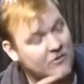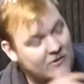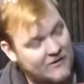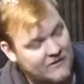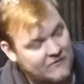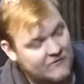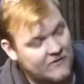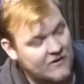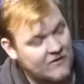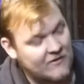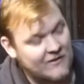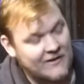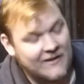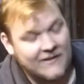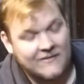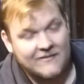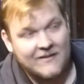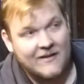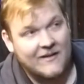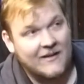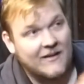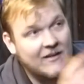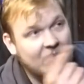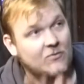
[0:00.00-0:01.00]
I'll leave another link
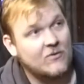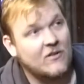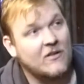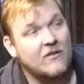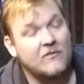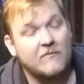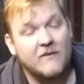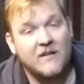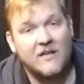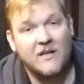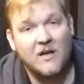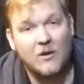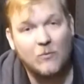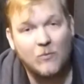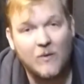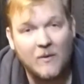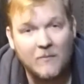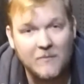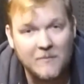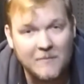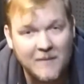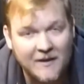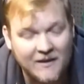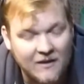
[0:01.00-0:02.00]
down here to another video where
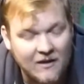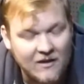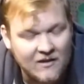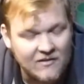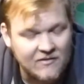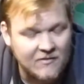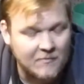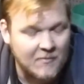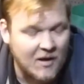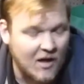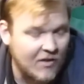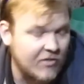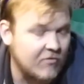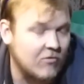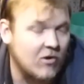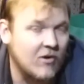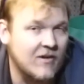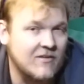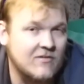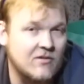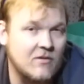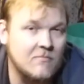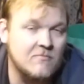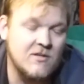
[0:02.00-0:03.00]
we make some other
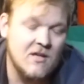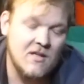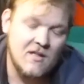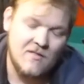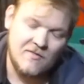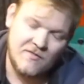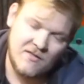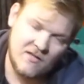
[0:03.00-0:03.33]
items.